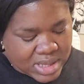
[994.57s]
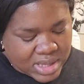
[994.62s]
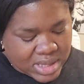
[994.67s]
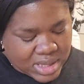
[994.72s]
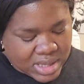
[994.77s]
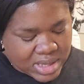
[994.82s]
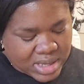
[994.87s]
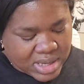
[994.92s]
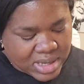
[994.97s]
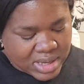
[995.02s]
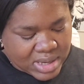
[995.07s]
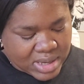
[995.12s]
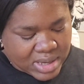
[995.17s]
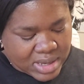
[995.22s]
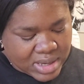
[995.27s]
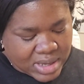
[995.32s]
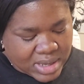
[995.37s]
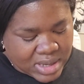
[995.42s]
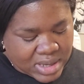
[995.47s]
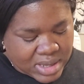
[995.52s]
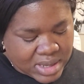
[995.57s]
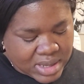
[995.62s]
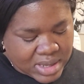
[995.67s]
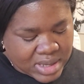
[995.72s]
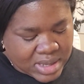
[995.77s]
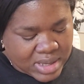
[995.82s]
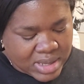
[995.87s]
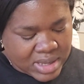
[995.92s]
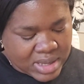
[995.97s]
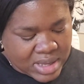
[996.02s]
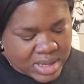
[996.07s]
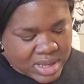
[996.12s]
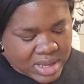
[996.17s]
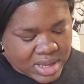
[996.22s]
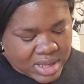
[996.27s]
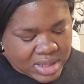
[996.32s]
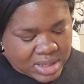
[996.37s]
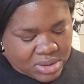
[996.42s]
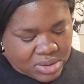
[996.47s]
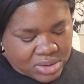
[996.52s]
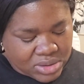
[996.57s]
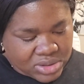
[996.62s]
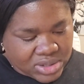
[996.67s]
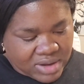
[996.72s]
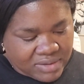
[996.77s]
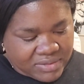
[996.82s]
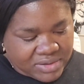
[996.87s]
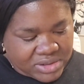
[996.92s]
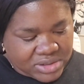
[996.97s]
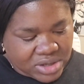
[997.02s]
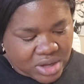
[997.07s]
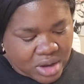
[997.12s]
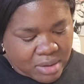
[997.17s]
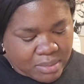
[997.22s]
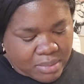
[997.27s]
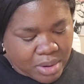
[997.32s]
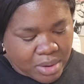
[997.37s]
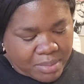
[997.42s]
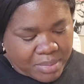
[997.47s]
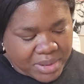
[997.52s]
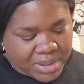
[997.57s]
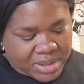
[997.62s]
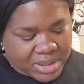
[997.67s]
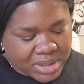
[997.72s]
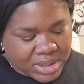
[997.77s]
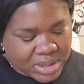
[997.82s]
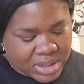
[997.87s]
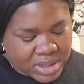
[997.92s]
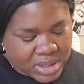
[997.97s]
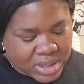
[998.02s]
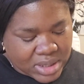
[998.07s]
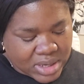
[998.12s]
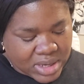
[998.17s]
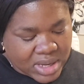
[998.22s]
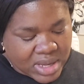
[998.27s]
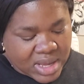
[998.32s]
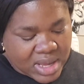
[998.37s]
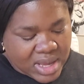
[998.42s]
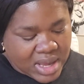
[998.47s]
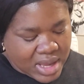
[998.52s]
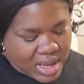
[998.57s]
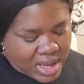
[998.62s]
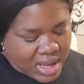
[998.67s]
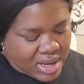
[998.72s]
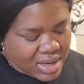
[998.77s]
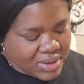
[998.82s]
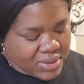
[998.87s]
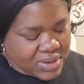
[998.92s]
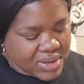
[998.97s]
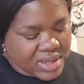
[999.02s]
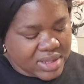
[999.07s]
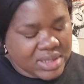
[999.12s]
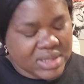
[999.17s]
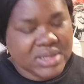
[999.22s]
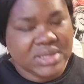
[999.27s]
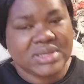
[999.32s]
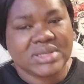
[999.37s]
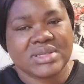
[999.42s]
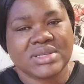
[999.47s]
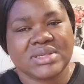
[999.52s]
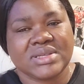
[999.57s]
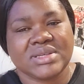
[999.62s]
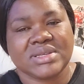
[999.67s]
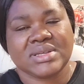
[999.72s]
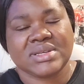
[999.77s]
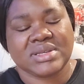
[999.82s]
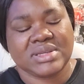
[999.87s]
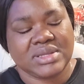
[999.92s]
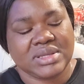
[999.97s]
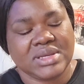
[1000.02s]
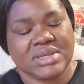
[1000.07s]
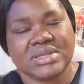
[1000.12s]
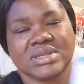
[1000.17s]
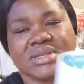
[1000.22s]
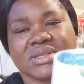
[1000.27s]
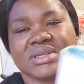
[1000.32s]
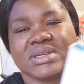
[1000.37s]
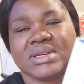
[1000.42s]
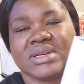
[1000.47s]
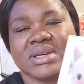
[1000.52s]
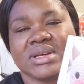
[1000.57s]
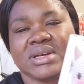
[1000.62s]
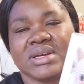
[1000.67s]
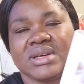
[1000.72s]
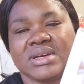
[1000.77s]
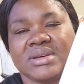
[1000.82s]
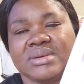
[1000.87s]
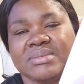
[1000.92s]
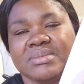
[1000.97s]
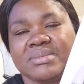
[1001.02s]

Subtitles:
Yeah. They also have a sock puppet in here. And look at this. This is a